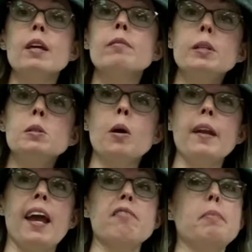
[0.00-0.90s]
If you don't
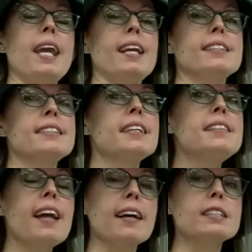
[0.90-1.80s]
have paints, the
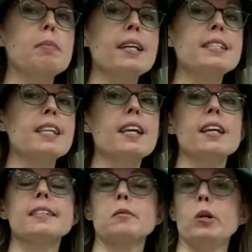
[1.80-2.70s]
next best thing
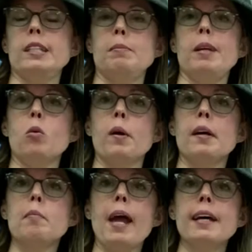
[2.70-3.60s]
is going to be
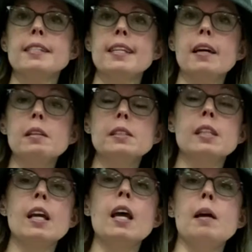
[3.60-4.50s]
oil pastels.
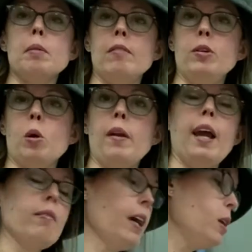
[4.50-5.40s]
But if you don't
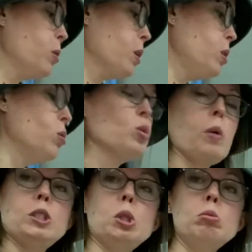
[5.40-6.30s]
have that, you can use
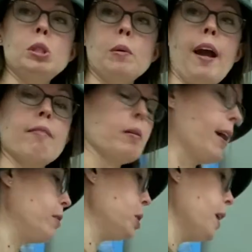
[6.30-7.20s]
what you do have
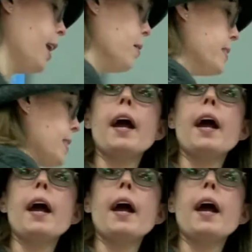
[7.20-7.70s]
around your house.